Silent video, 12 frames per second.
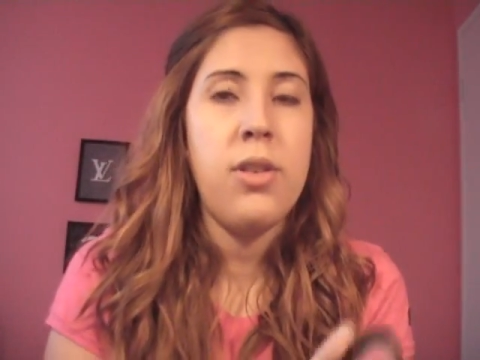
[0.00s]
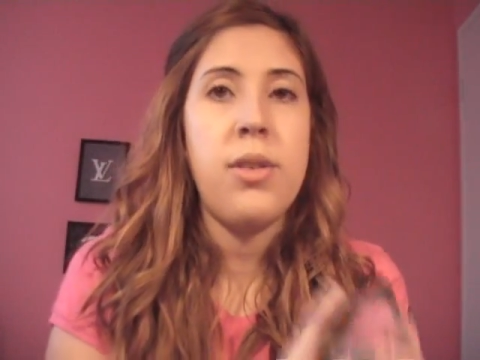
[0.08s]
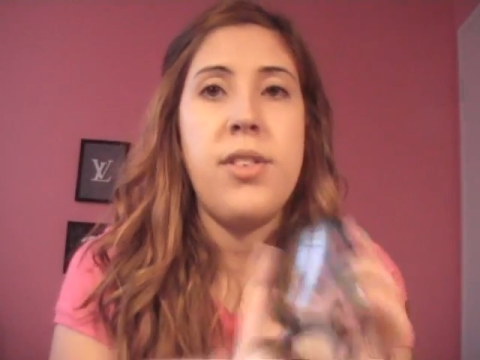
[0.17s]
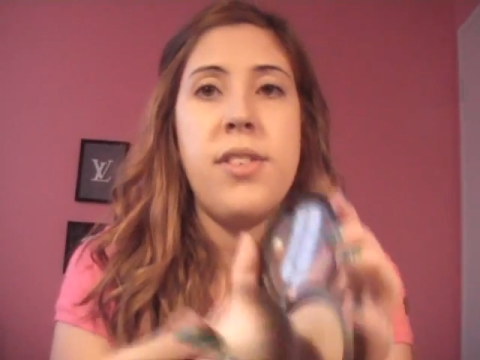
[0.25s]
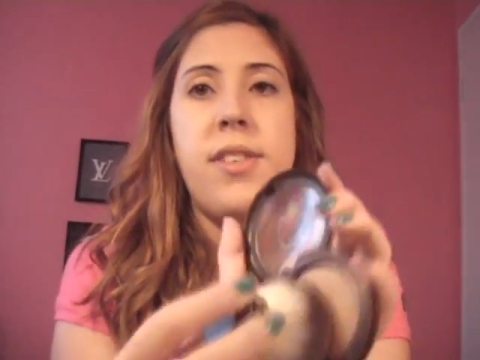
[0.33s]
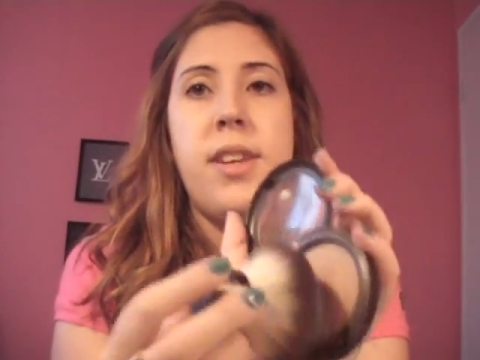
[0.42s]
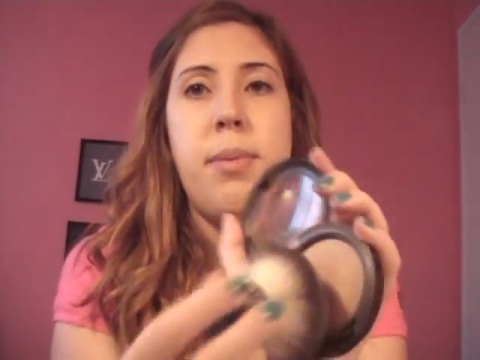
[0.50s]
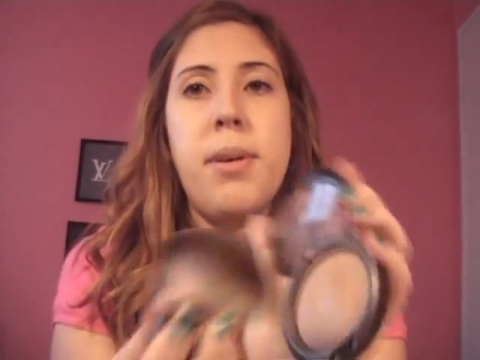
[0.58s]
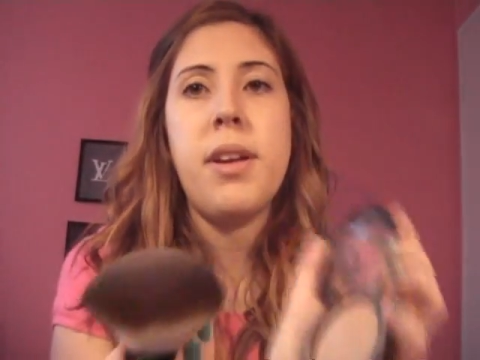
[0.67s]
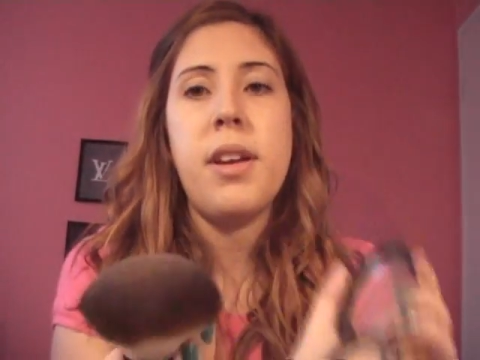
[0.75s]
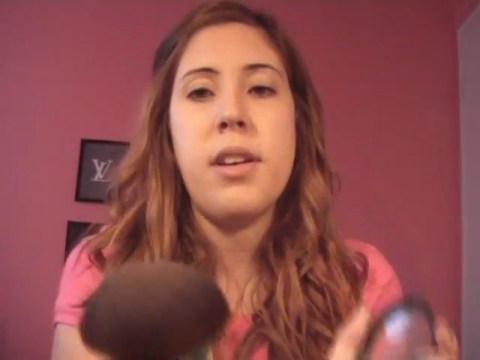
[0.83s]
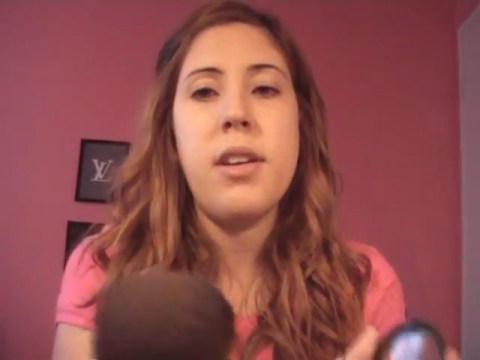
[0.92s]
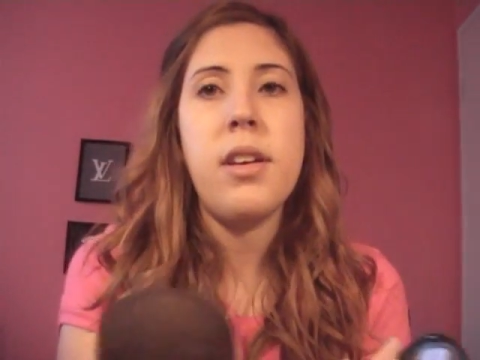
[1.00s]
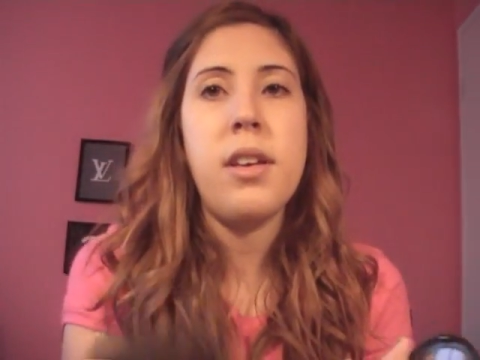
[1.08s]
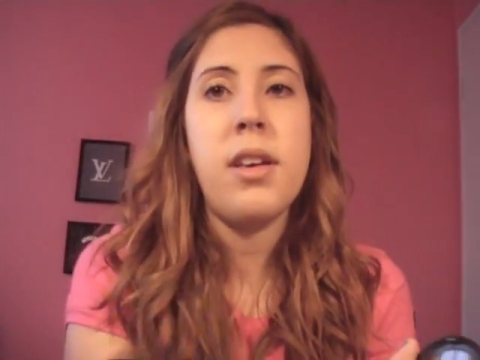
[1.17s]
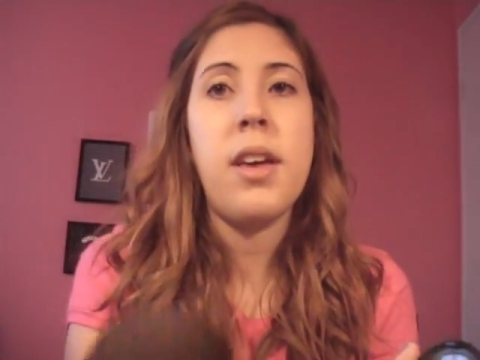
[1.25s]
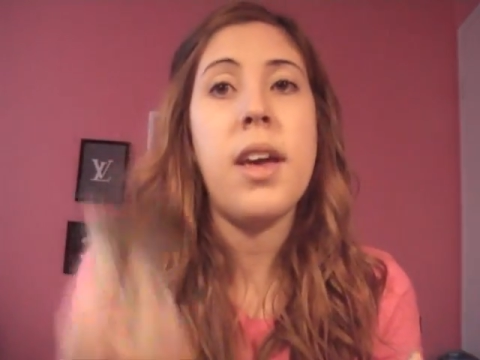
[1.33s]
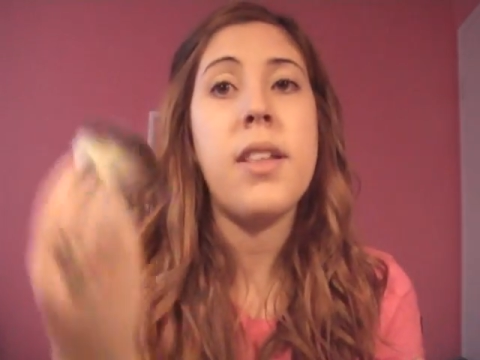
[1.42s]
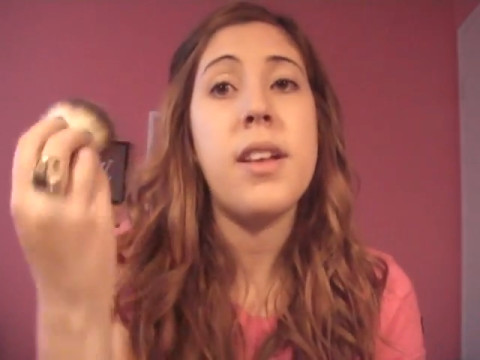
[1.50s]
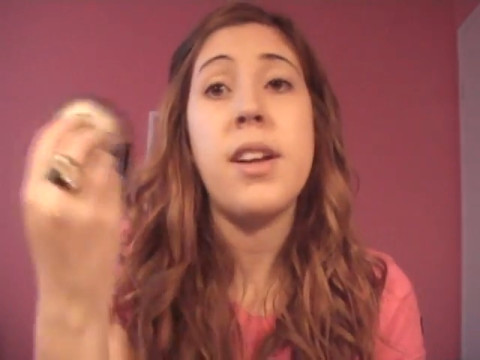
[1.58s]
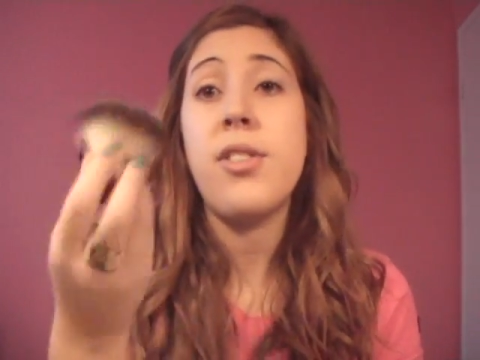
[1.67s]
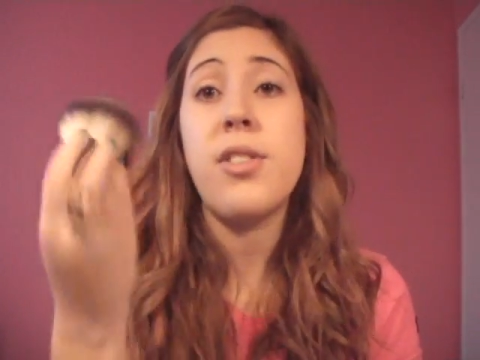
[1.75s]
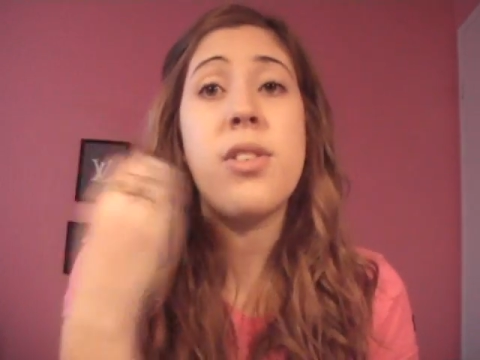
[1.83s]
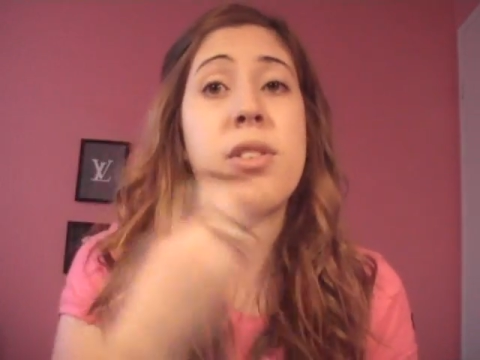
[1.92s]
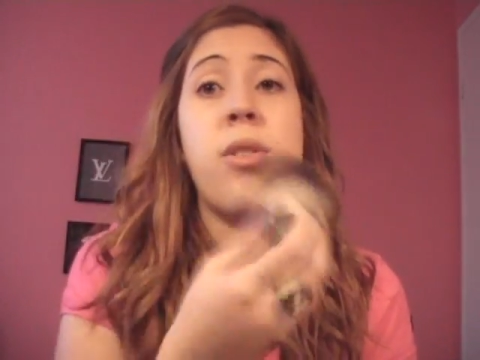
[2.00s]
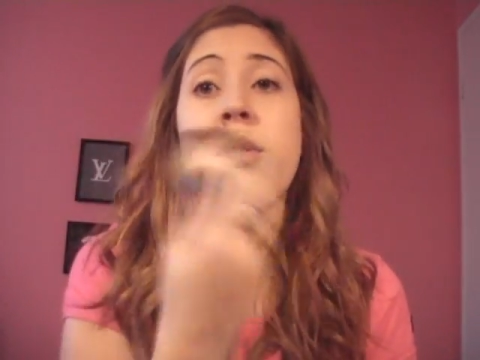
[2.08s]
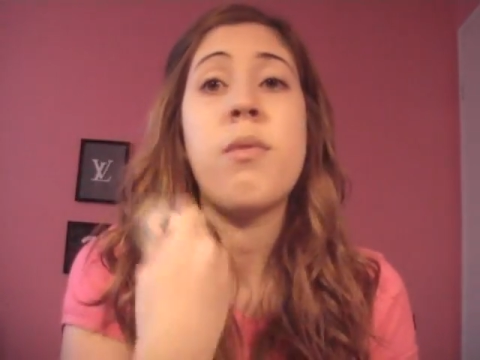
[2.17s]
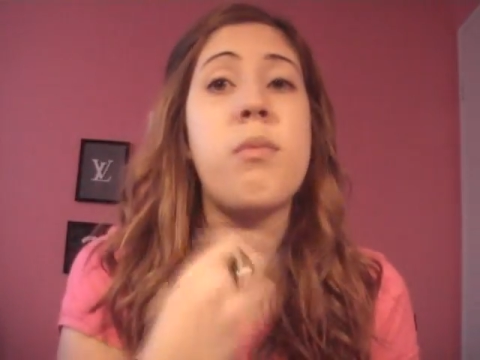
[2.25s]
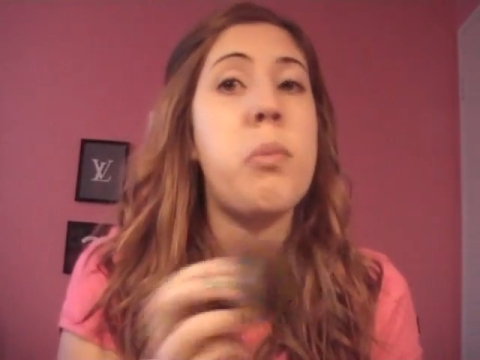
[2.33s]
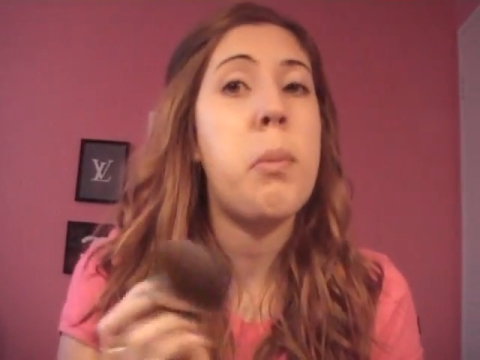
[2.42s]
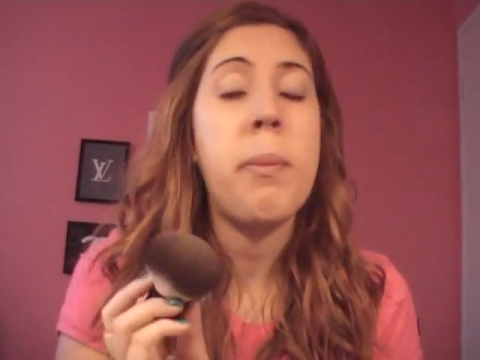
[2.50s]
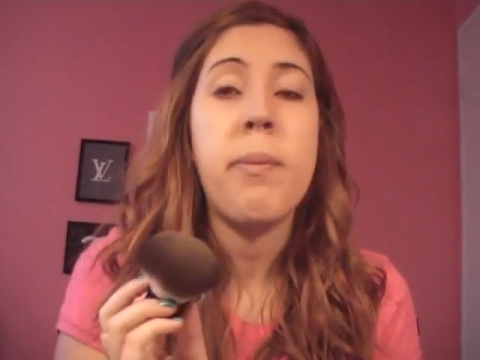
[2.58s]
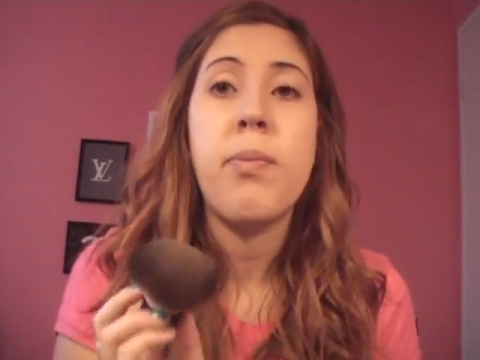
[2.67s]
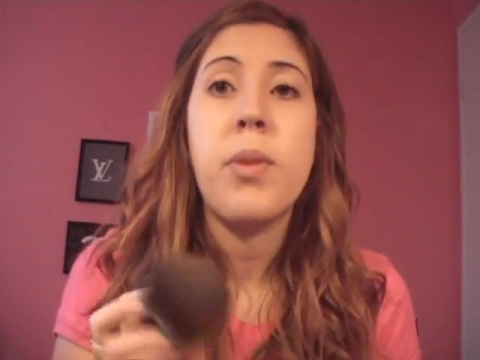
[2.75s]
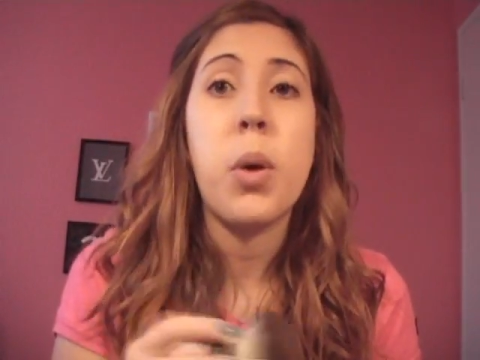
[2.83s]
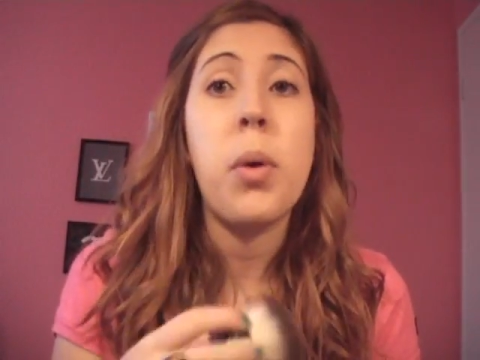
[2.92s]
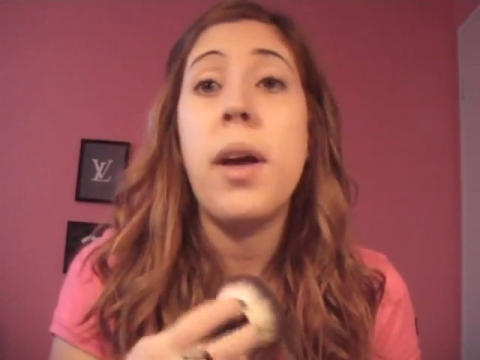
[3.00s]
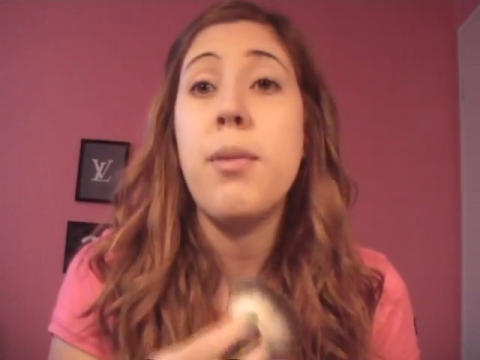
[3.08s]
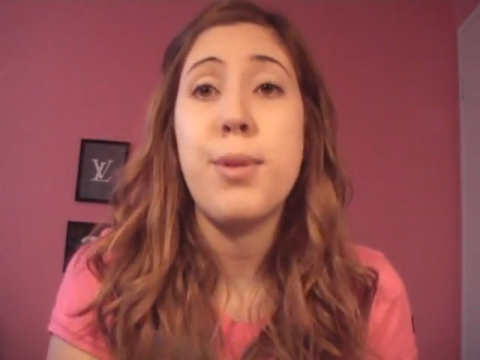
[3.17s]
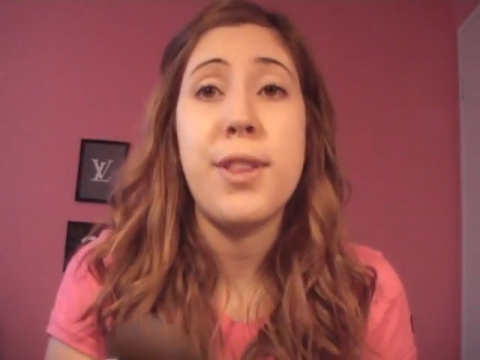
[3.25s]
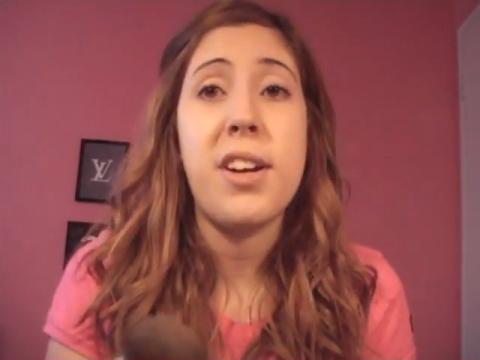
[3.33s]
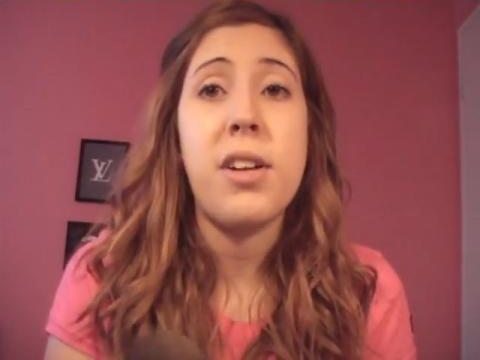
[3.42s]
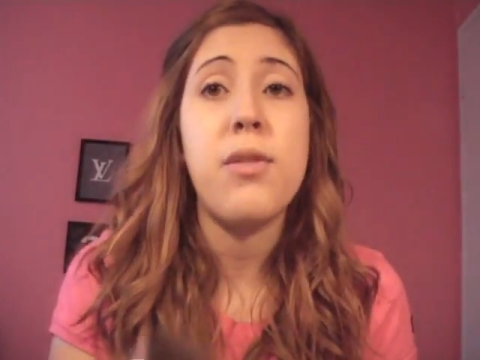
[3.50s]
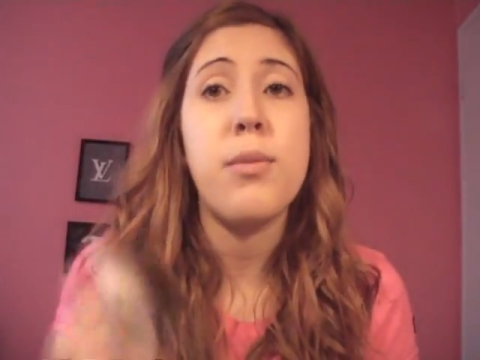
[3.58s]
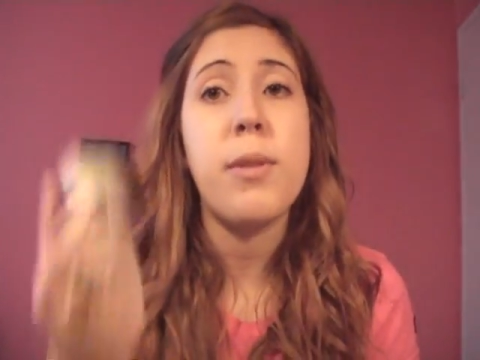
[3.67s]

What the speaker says: So just dip it in and then I just go ahead and put that